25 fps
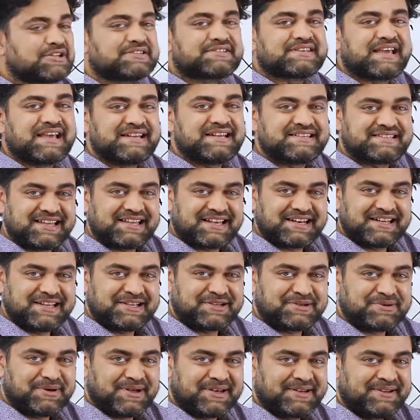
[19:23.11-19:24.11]
sides are
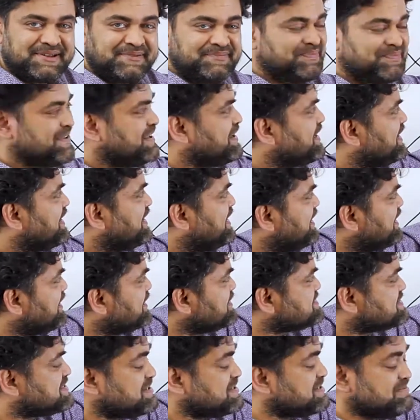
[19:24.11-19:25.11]
equal. Here,
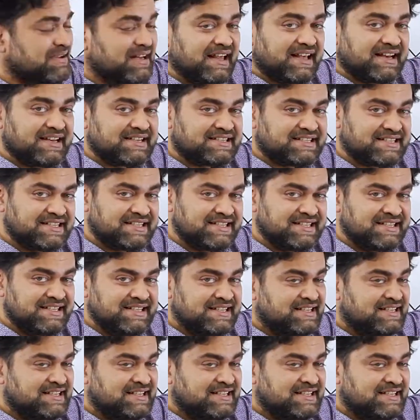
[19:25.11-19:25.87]
similarity,